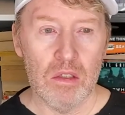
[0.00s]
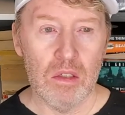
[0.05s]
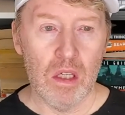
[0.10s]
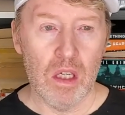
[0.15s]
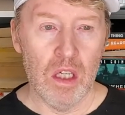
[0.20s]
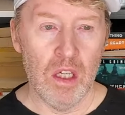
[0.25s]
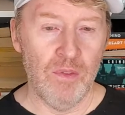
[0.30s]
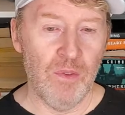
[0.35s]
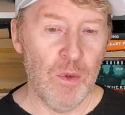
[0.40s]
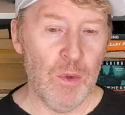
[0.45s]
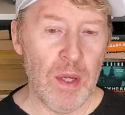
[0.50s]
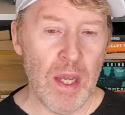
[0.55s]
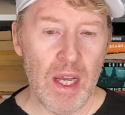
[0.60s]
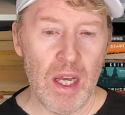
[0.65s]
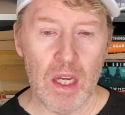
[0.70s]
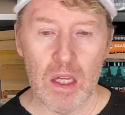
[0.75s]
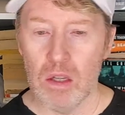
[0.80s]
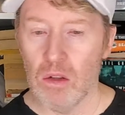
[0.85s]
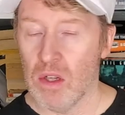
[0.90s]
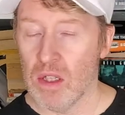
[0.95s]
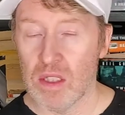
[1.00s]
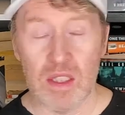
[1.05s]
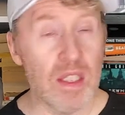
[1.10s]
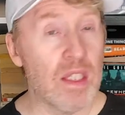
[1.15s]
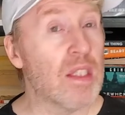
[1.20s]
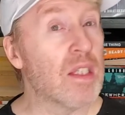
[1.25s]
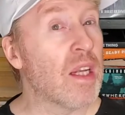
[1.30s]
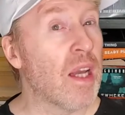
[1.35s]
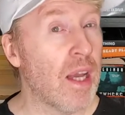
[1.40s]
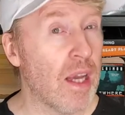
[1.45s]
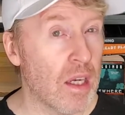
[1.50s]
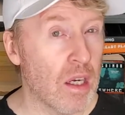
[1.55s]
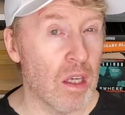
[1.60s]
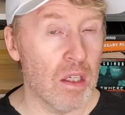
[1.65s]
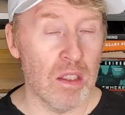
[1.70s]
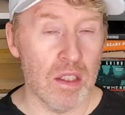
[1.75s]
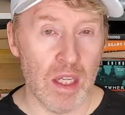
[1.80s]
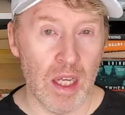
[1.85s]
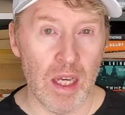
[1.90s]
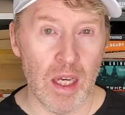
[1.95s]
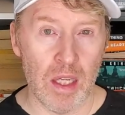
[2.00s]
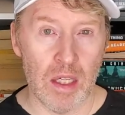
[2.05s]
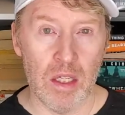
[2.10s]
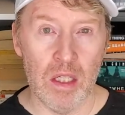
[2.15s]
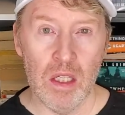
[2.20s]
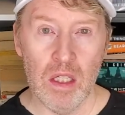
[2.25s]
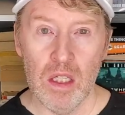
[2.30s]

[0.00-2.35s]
If you had, like, say, 10 undead,